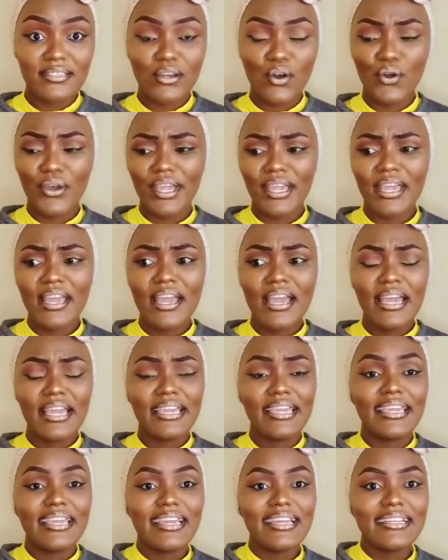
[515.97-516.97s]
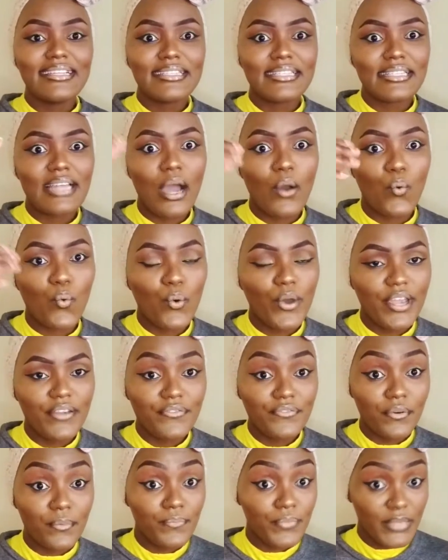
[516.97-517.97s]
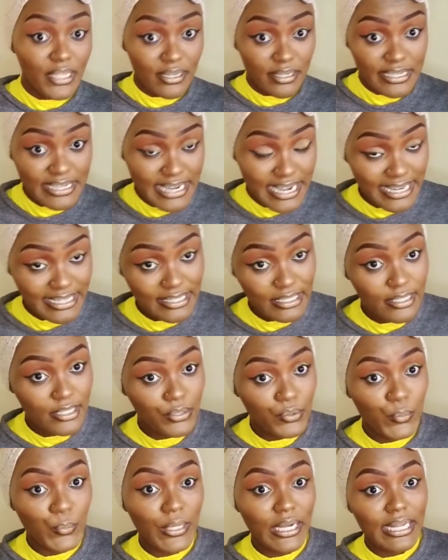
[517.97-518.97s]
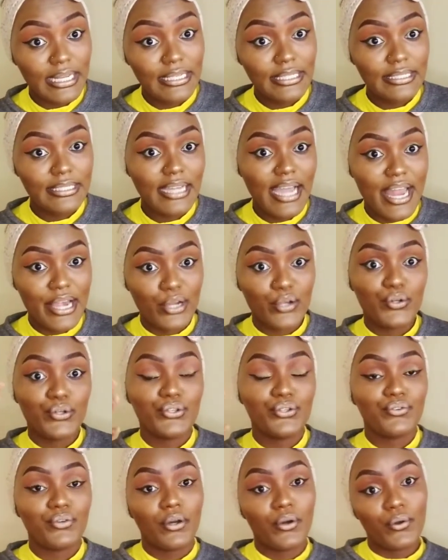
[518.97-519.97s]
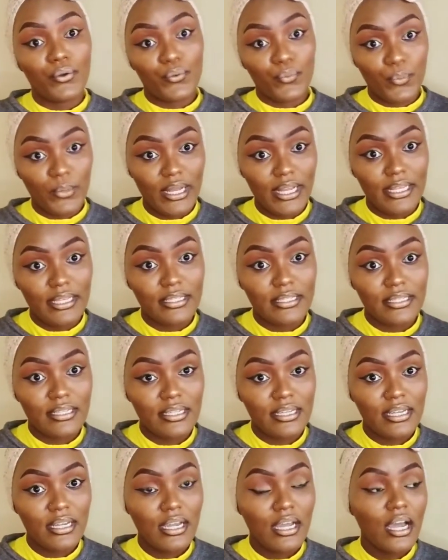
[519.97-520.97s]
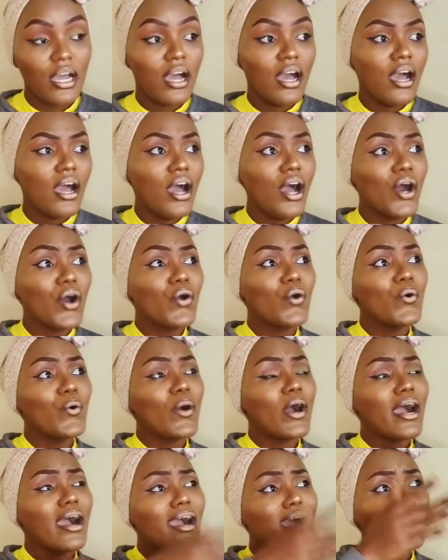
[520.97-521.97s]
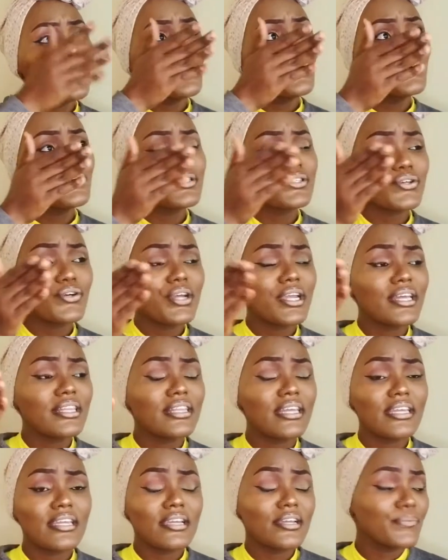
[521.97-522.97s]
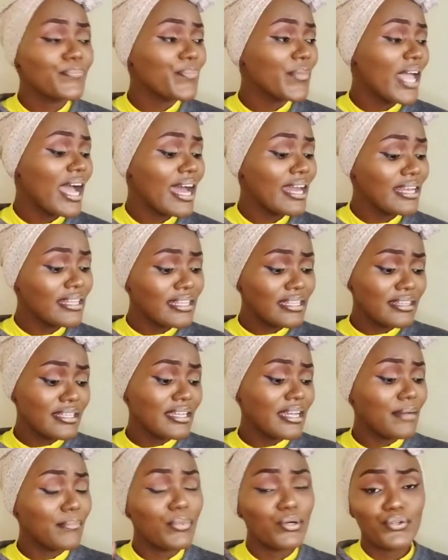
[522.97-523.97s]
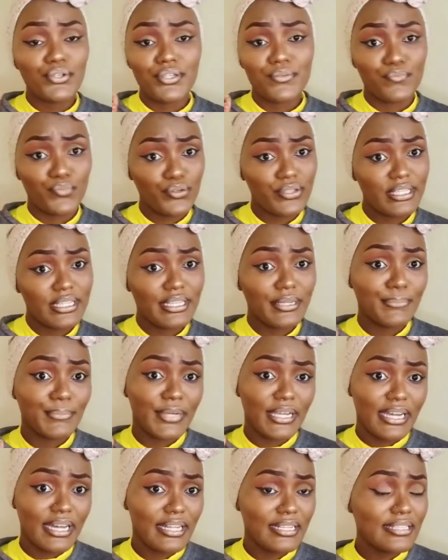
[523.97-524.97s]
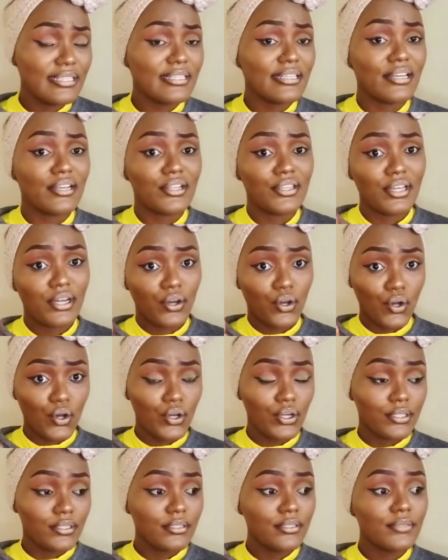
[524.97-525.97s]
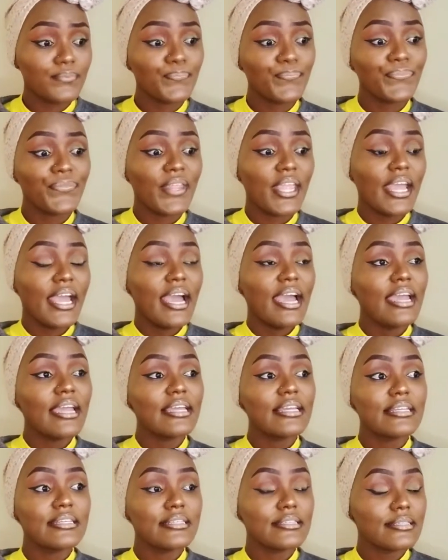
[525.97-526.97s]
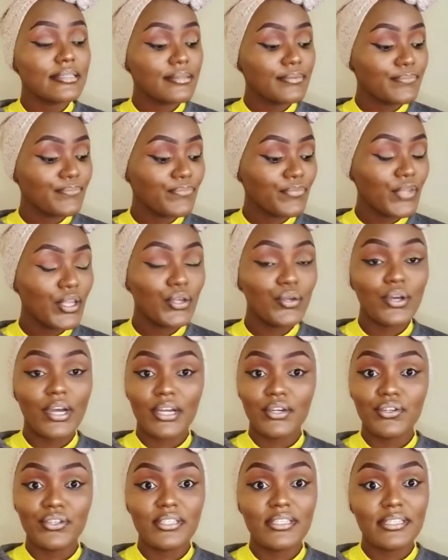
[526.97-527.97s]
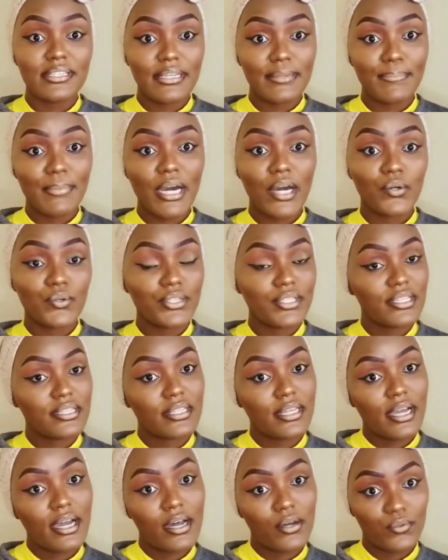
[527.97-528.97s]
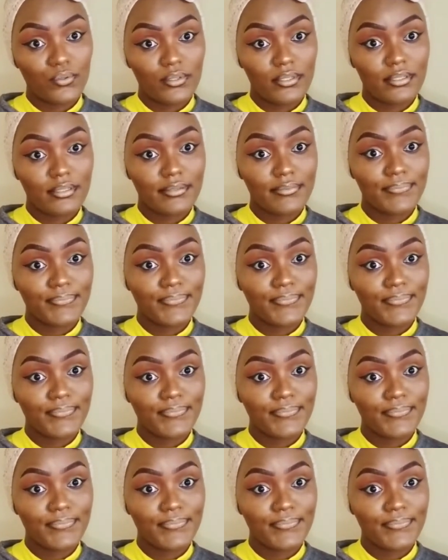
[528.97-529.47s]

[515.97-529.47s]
Okay, get away from the reality world and go to your own world. Go out. Okay, another thing about Muslim girls, another cons, is you cannot sleep outside the house.